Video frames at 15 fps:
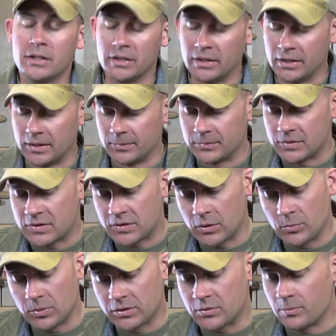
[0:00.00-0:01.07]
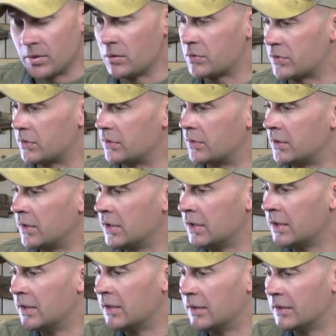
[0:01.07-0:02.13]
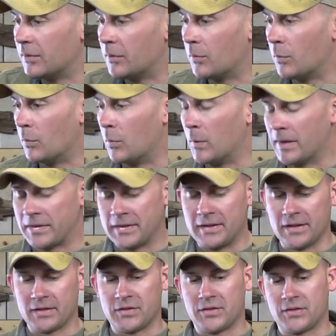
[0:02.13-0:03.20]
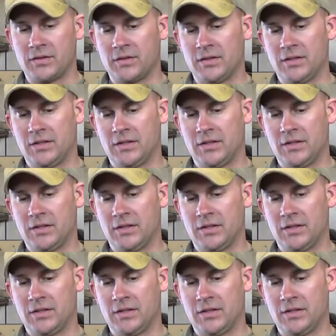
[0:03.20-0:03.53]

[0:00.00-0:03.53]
Um, so much motion with this.